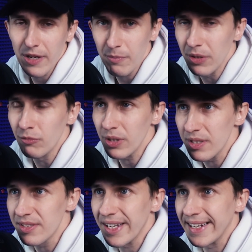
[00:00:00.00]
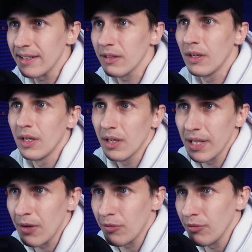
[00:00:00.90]
They've been redesigned, and
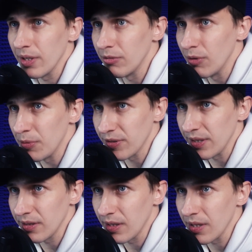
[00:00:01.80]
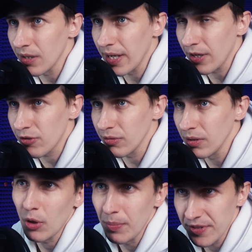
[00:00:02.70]
now they're representing their actual
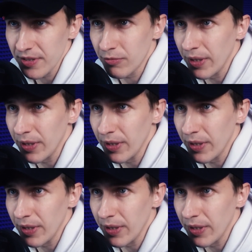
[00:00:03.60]
purposes,